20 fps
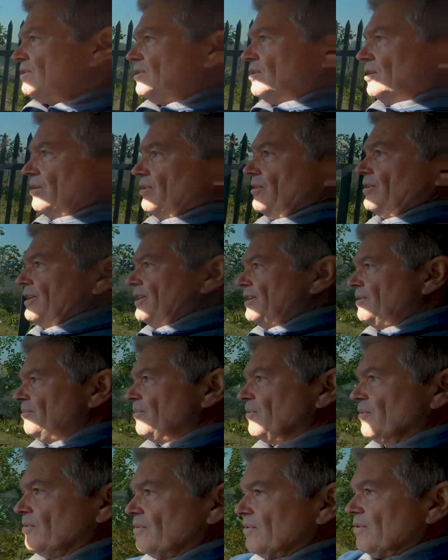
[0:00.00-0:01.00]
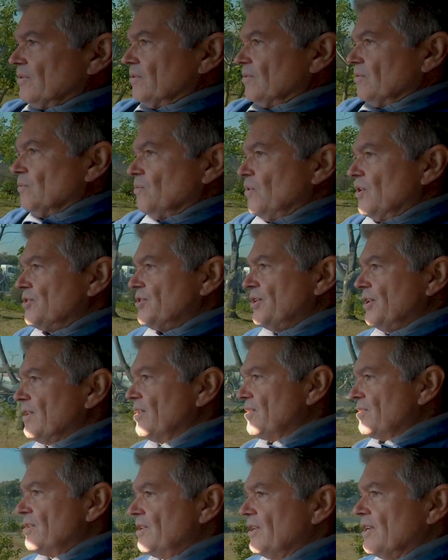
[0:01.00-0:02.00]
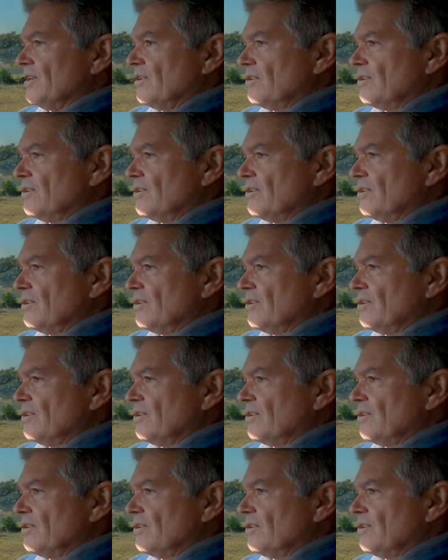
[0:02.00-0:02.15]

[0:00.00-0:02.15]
are um, watching the snake.